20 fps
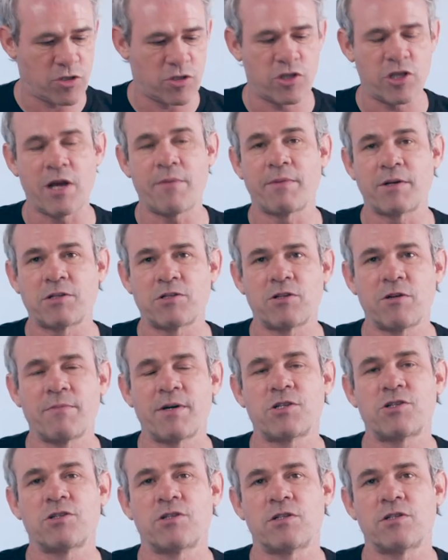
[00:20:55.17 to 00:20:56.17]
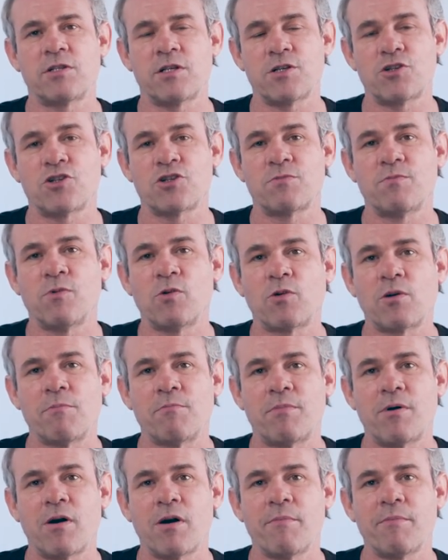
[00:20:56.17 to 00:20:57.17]
jamming so much into such a small
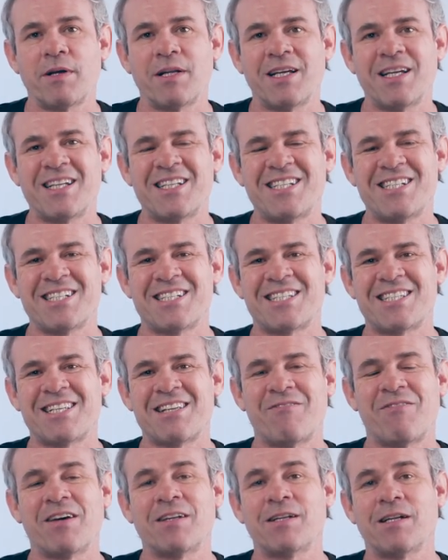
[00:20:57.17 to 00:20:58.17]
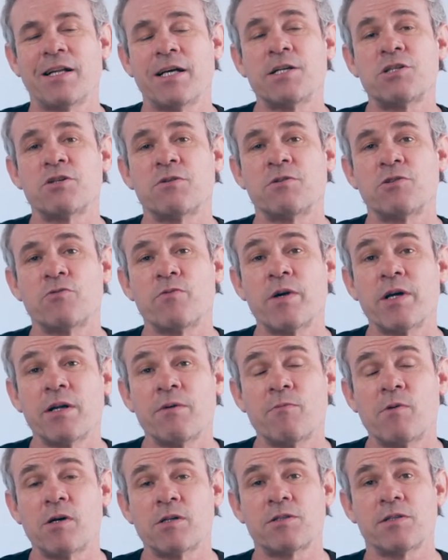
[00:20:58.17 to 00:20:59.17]
compartment, it just, the ventilation really
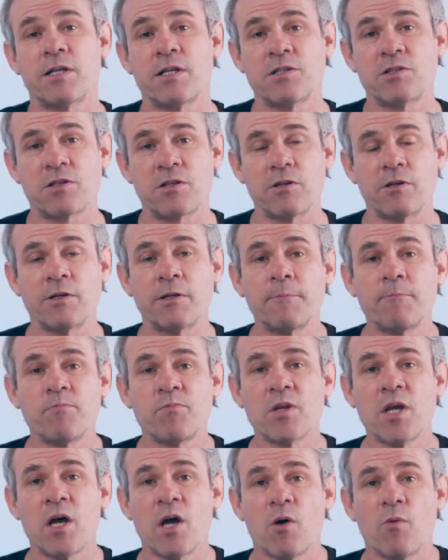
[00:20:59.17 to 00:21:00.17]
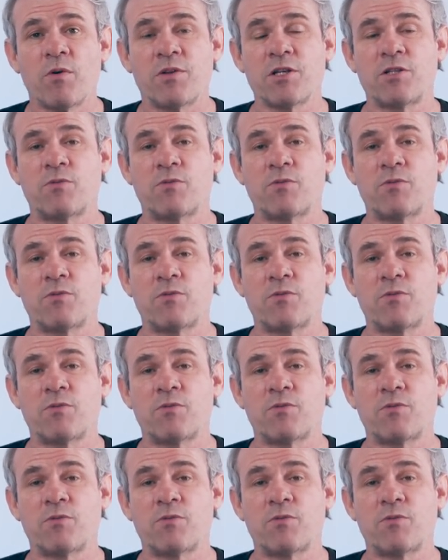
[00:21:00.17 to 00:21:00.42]
wasn't as good. With